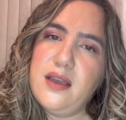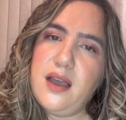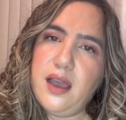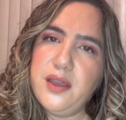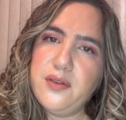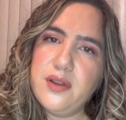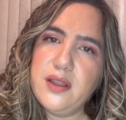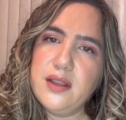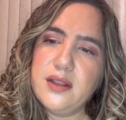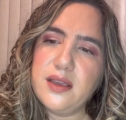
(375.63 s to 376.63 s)

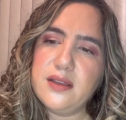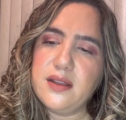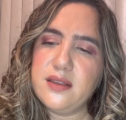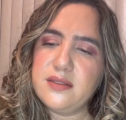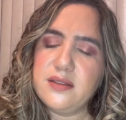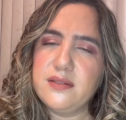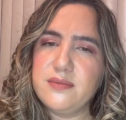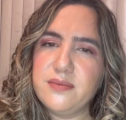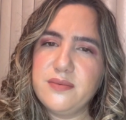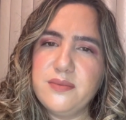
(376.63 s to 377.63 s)
hydrated, like nice,
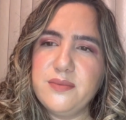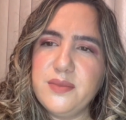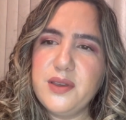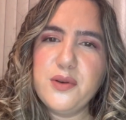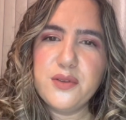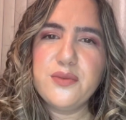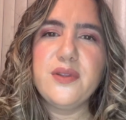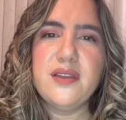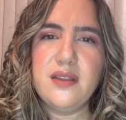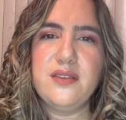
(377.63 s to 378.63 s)
and it goes
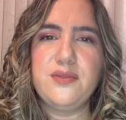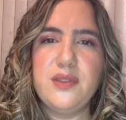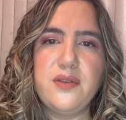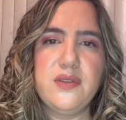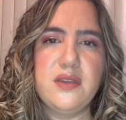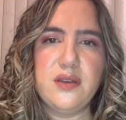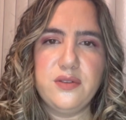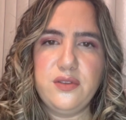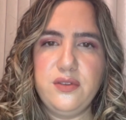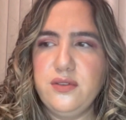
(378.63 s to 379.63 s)
really nice with everything
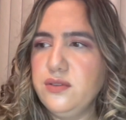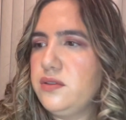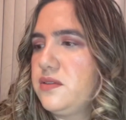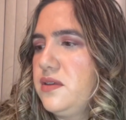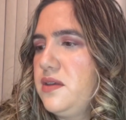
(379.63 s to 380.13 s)
else you use.